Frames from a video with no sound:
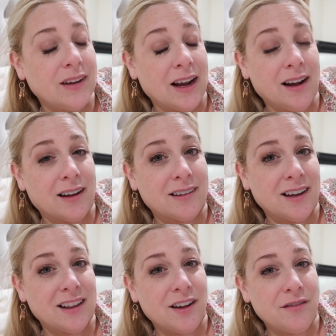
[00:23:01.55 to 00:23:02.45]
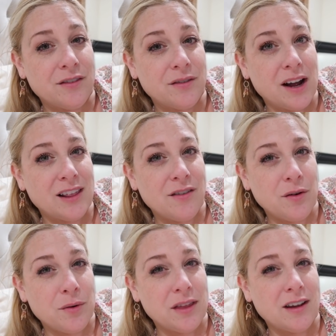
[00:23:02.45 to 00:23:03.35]
Yeah, I love, I love
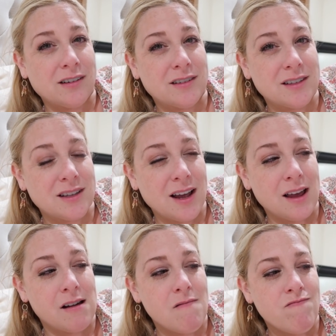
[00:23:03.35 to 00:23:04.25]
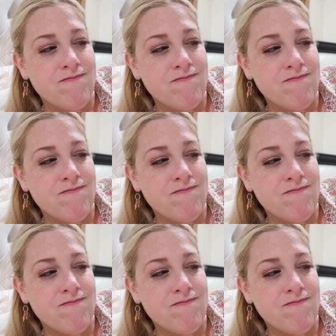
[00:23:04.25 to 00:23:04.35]
it when there's like